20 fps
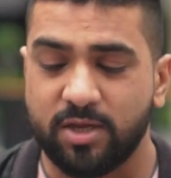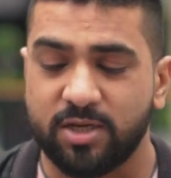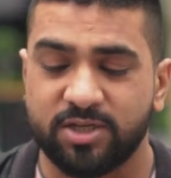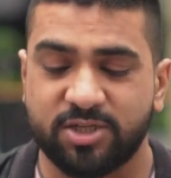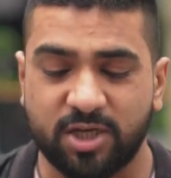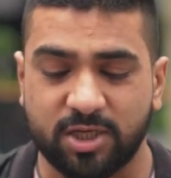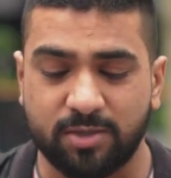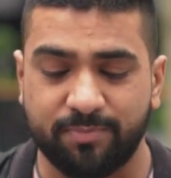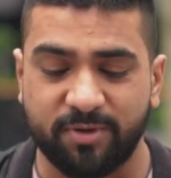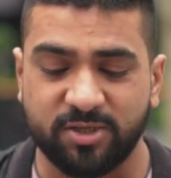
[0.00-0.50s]

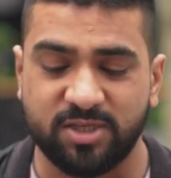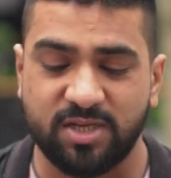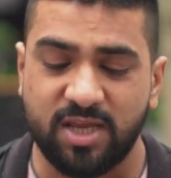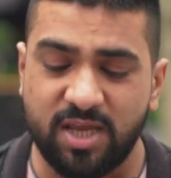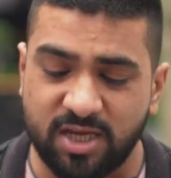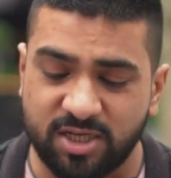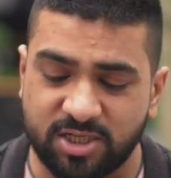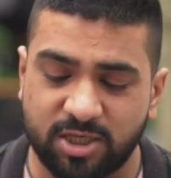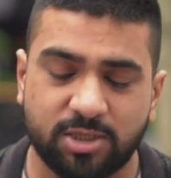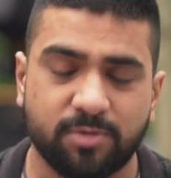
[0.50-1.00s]
Shutter button
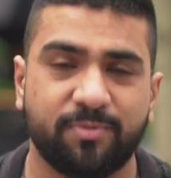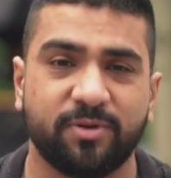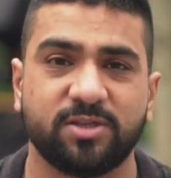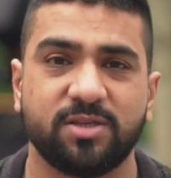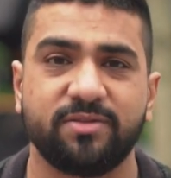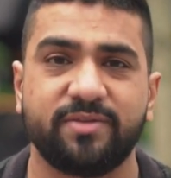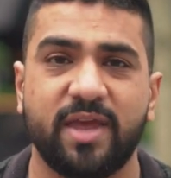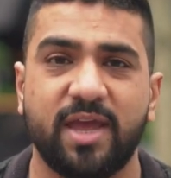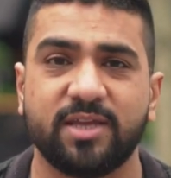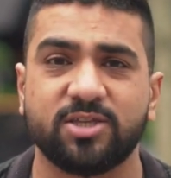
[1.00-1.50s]
here, shutter
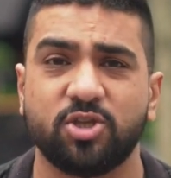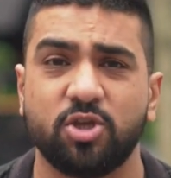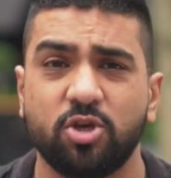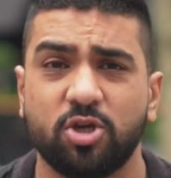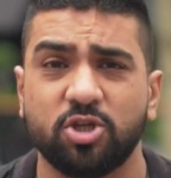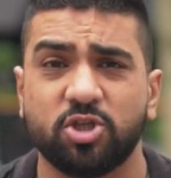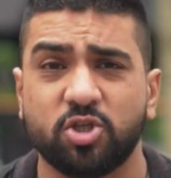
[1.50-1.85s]
button there, so you can